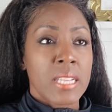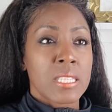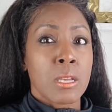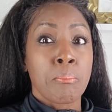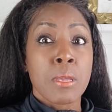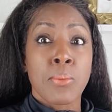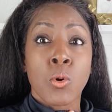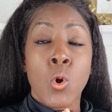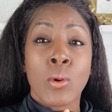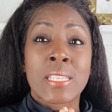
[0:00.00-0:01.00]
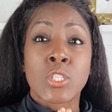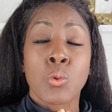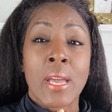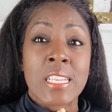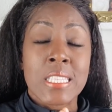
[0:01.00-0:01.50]
Some people go
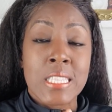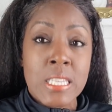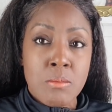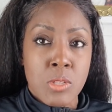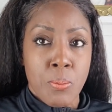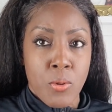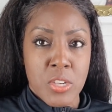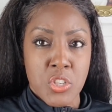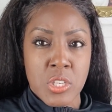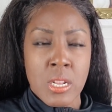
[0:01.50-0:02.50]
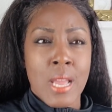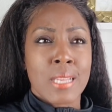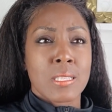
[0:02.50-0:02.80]
into a deep depression.